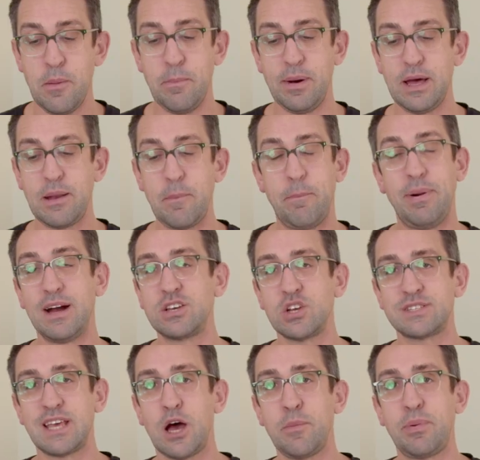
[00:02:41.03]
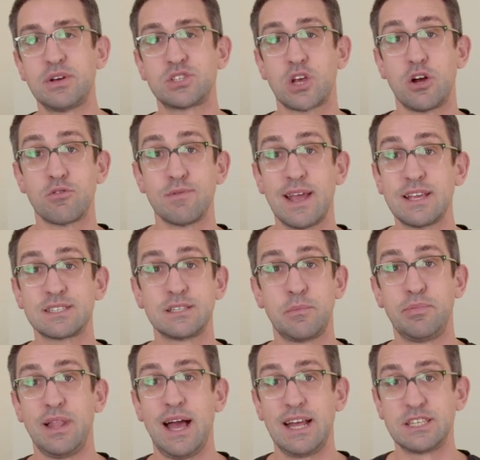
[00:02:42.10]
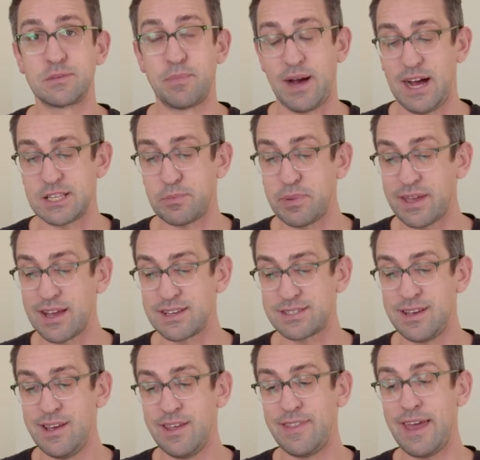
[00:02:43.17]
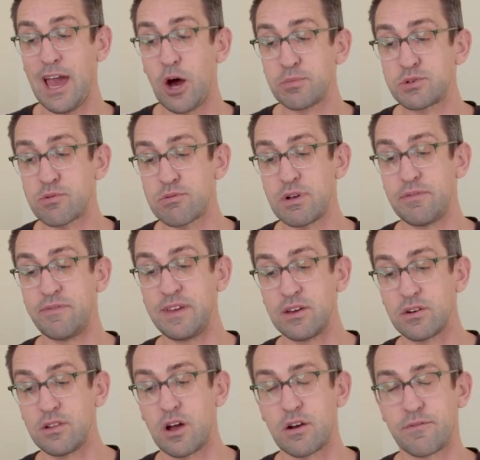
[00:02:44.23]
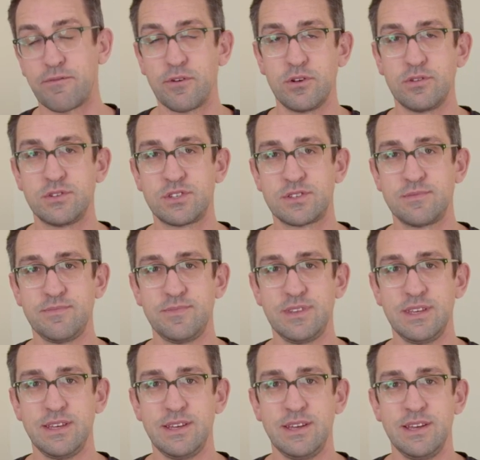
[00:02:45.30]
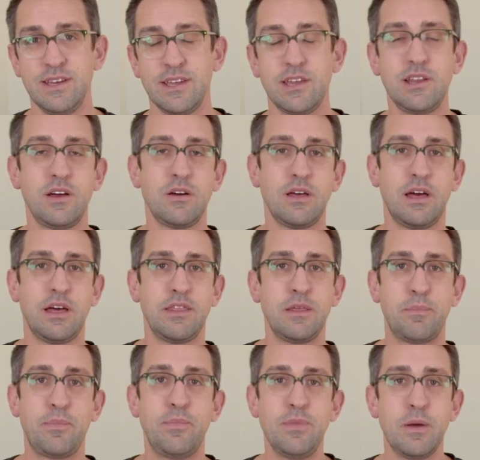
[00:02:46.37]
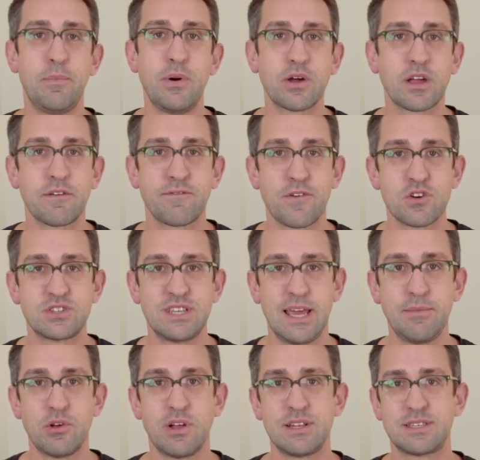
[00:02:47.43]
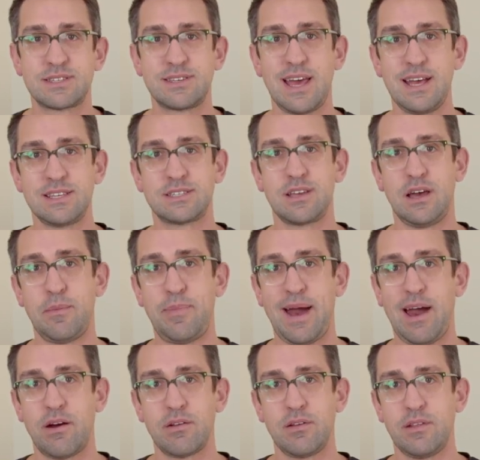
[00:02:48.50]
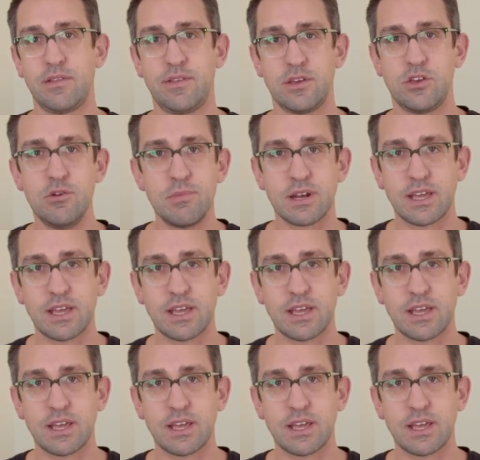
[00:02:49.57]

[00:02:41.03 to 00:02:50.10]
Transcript: But budgets help us erase the blind spots because they help to reveal our fruits. You know, the book of 1 Samuel, it says about the human